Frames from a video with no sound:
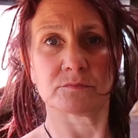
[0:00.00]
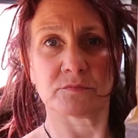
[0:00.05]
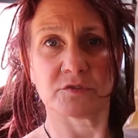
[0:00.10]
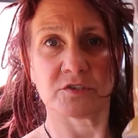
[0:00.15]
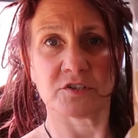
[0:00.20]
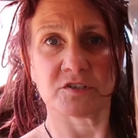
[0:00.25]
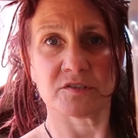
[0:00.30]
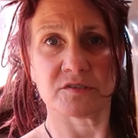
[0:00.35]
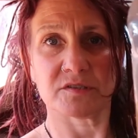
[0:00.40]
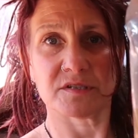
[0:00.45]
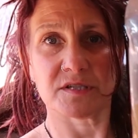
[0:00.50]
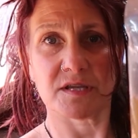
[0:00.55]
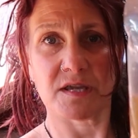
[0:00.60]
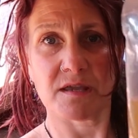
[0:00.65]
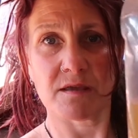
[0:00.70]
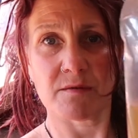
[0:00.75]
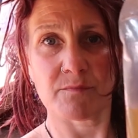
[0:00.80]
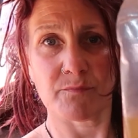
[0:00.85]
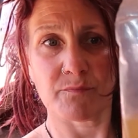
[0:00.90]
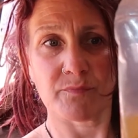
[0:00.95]
Can you see?
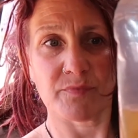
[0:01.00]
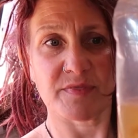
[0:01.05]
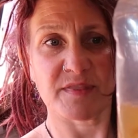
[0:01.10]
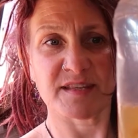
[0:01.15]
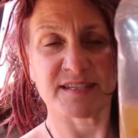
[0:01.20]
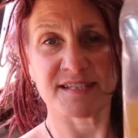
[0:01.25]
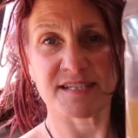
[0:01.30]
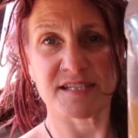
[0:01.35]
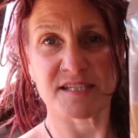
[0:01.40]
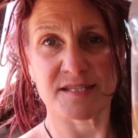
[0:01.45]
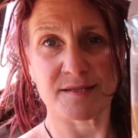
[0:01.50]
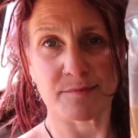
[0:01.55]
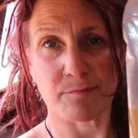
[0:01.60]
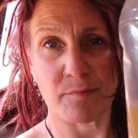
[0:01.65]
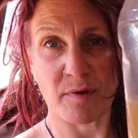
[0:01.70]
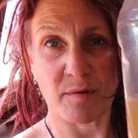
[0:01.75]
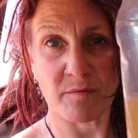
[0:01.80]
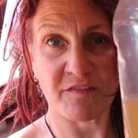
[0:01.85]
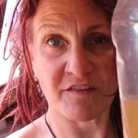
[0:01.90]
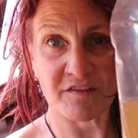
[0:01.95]
This is the
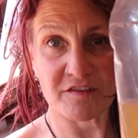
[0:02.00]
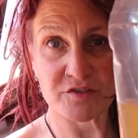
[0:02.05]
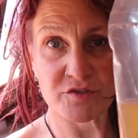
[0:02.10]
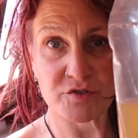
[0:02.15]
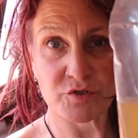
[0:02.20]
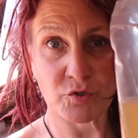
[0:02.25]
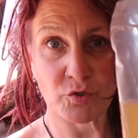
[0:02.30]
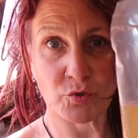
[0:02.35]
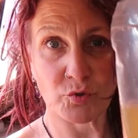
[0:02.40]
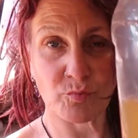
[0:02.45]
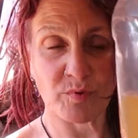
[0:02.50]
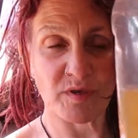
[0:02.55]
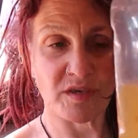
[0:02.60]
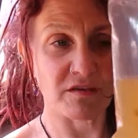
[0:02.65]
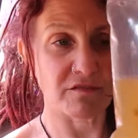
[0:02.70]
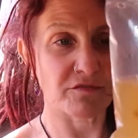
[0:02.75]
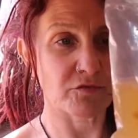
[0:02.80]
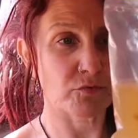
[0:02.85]
mother SCOBY of